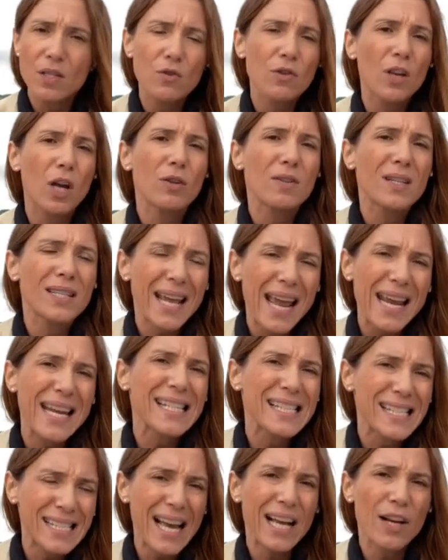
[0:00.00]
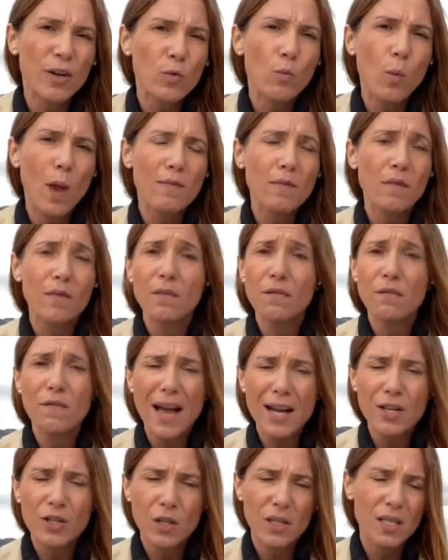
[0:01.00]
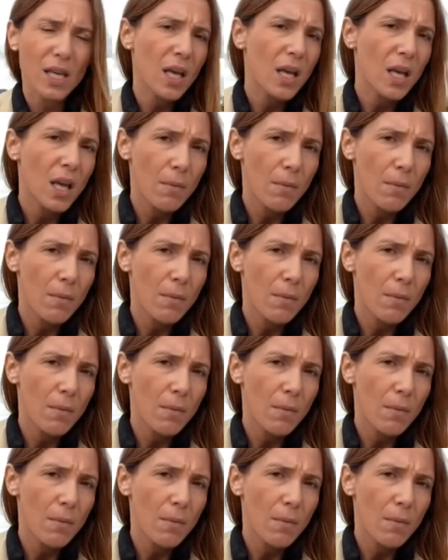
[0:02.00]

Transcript: to contain a second wave of infections.